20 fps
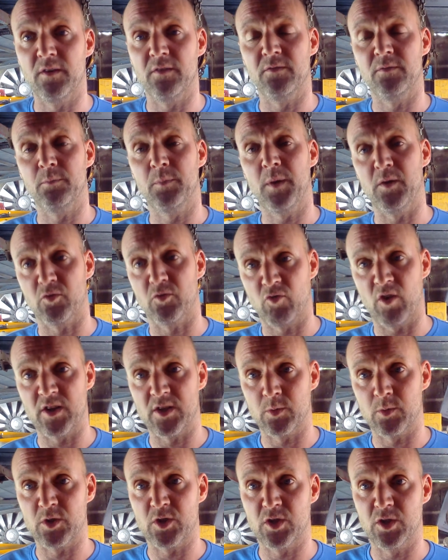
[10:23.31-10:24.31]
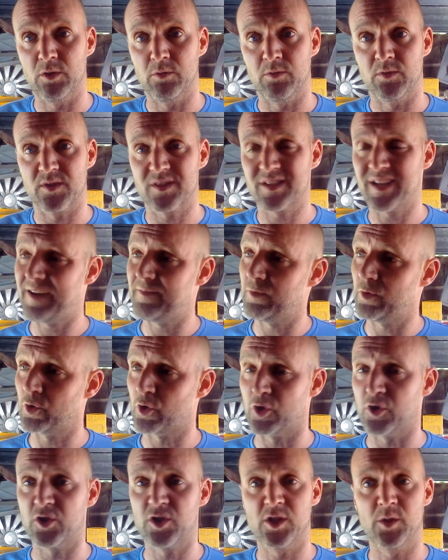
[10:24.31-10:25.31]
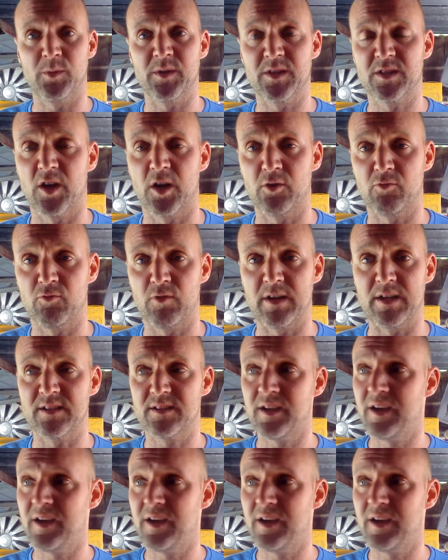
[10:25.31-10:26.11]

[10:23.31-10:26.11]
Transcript: postgraduate students. Have a look at suicide rates